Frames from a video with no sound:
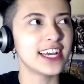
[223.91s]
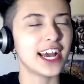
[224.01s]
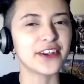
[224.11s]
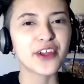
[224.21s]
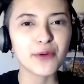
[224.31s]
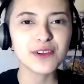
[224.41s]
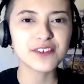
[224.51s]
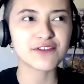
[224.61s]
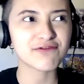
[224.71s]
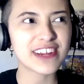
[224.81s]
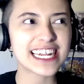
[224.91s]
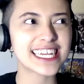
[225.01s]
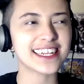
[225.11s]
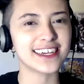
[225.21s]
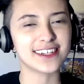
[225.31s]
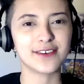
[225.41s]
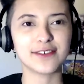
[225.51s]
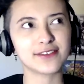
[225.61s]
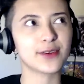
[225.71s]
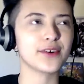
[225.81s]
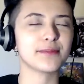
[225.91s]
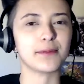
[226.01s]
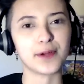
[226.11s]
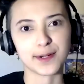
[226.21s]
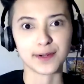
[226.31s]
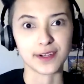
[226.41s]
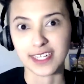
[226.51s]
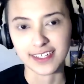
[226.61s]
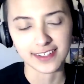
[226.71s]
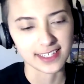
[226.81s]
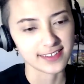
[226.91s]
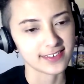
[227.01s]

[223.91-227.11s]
And no one's really like... no one talks about Pokemon Green, do they?